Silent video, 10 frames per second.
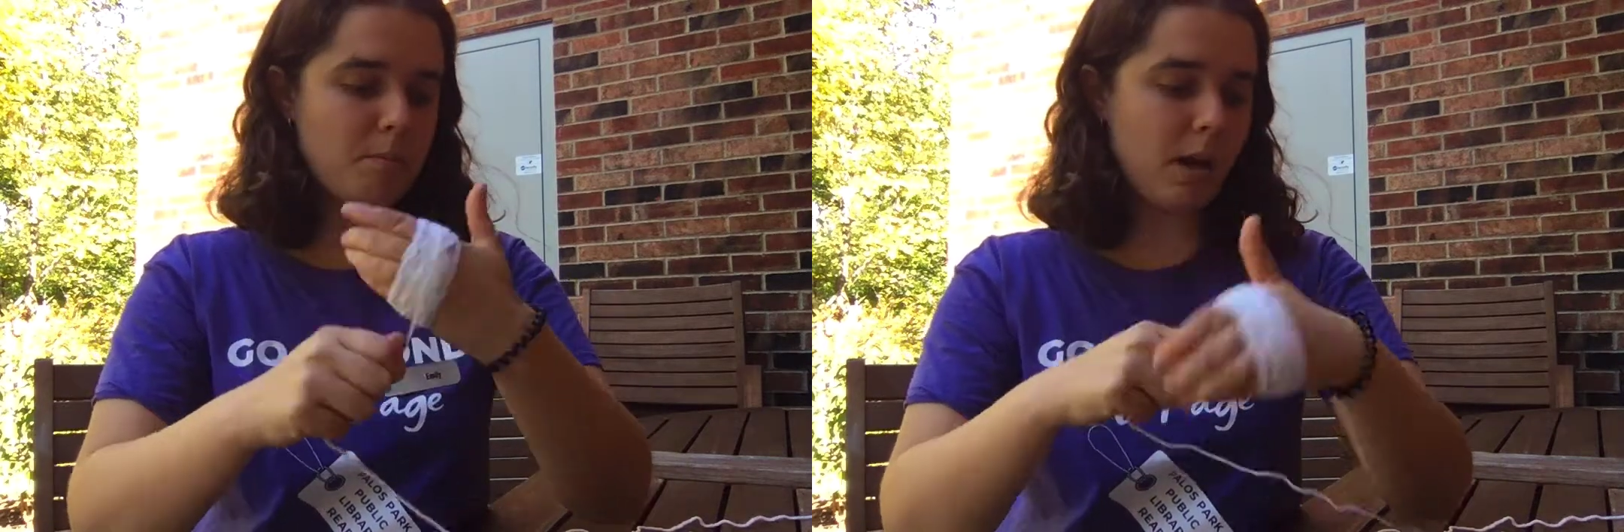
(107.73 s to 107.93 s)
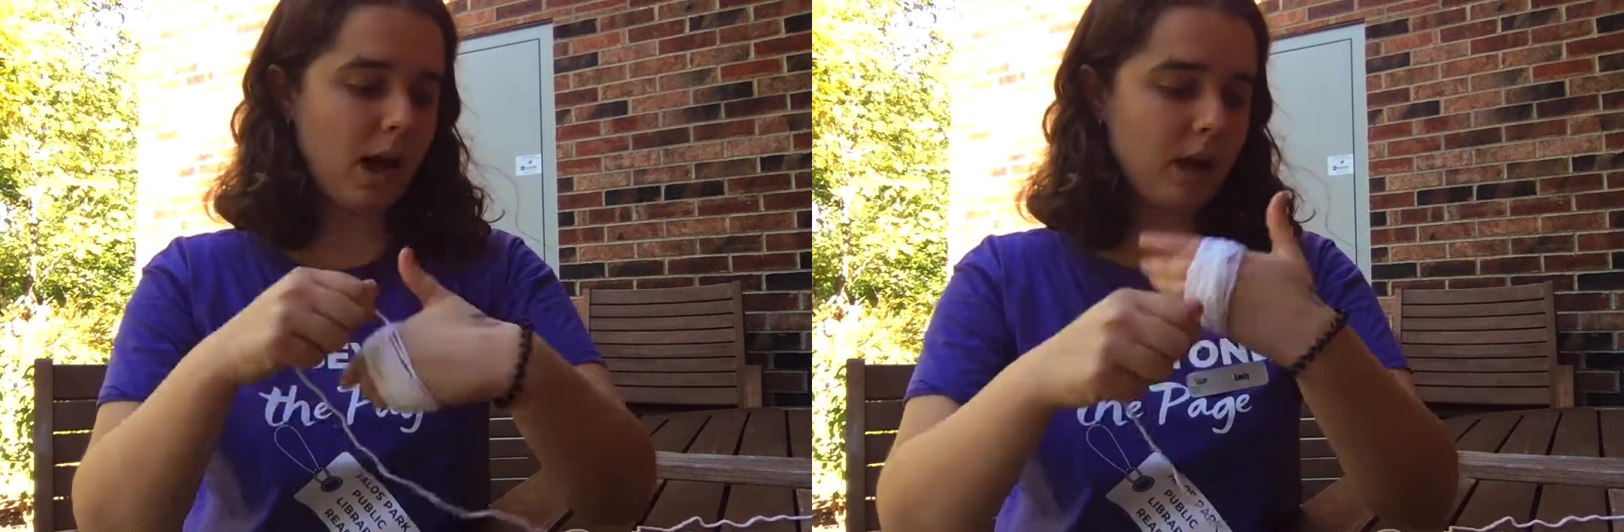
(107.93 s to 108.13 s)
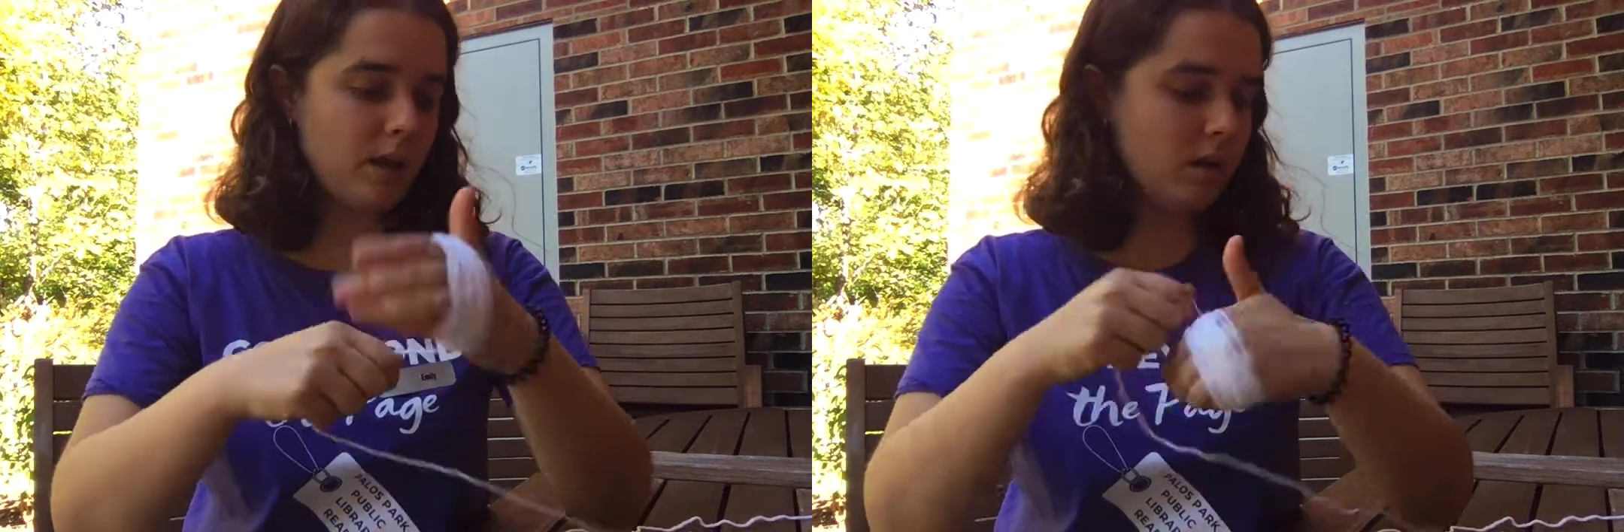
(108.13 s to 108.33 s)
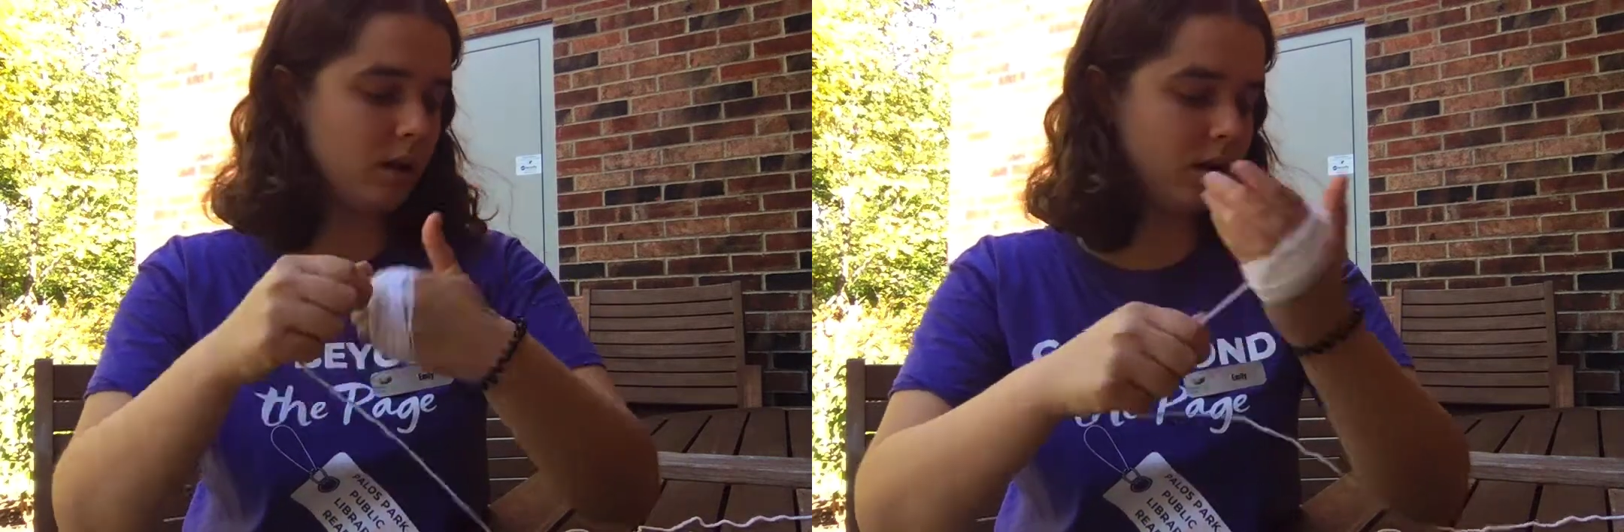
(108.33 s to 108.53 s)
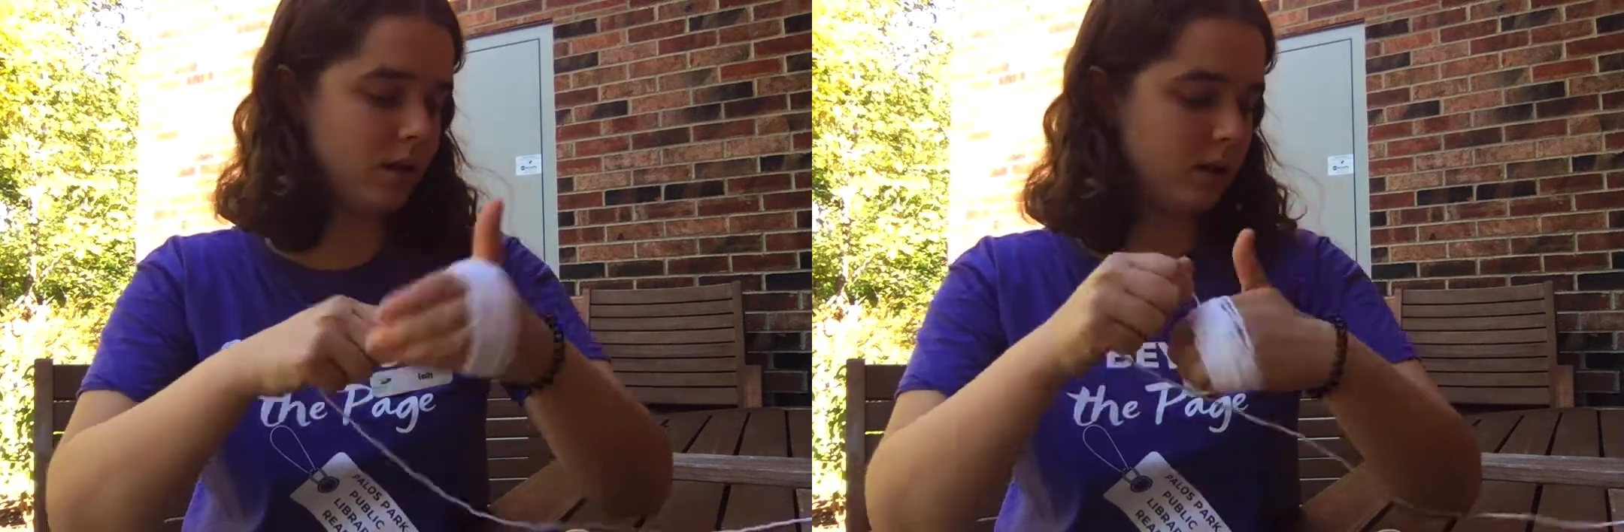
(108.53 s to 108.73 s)
my
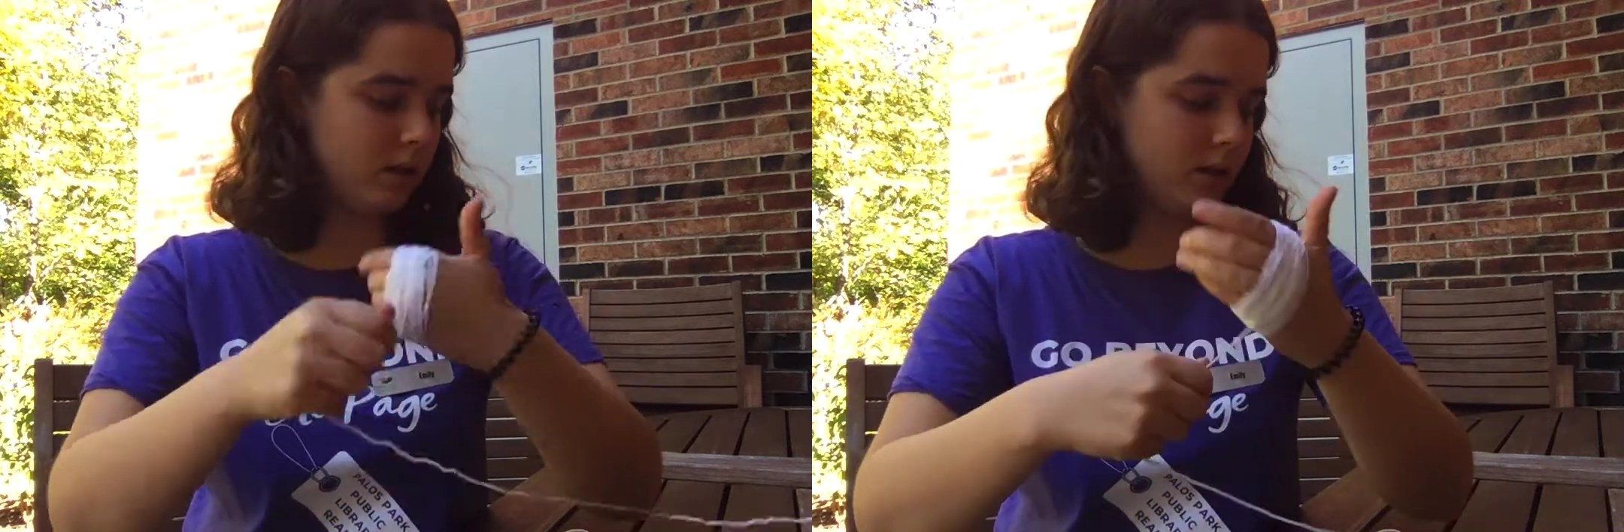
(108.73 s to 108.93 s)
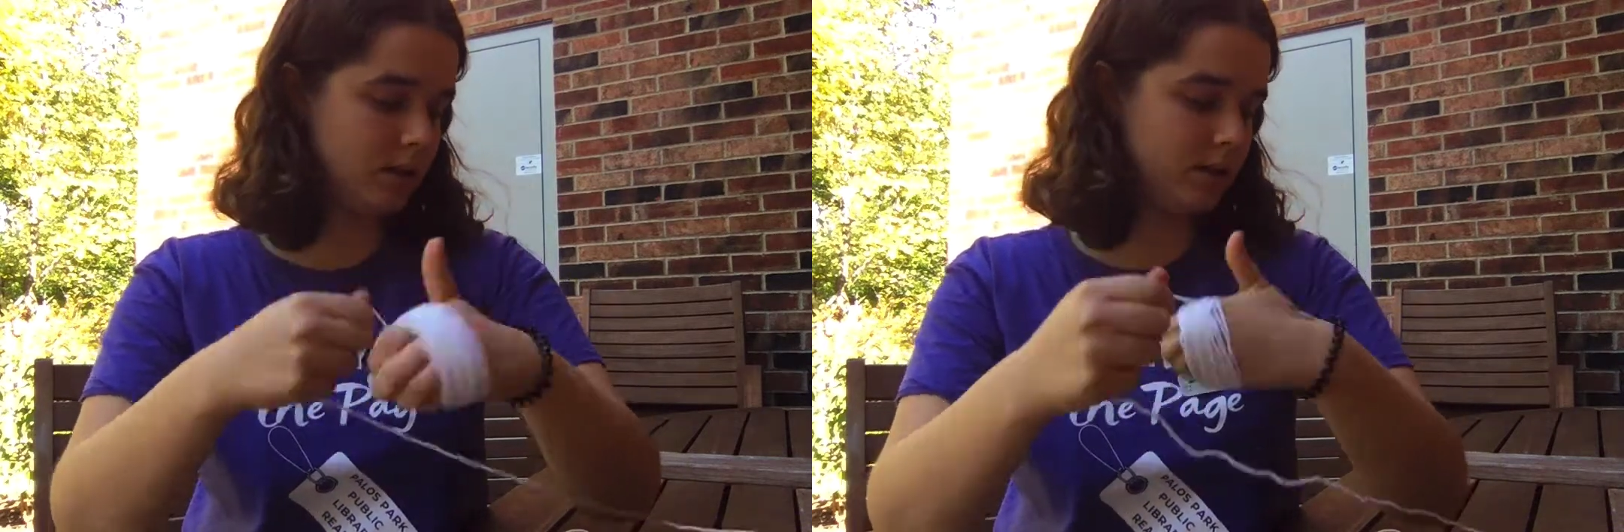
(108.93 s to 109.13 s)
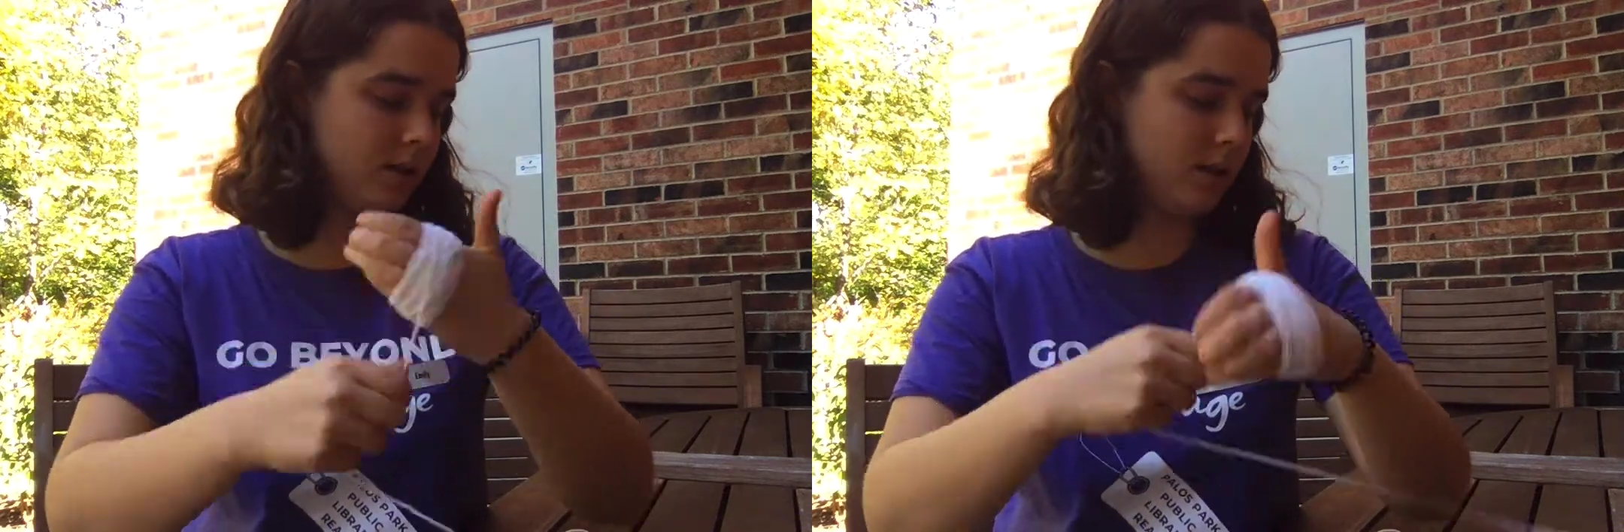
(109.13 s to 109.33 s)
garland,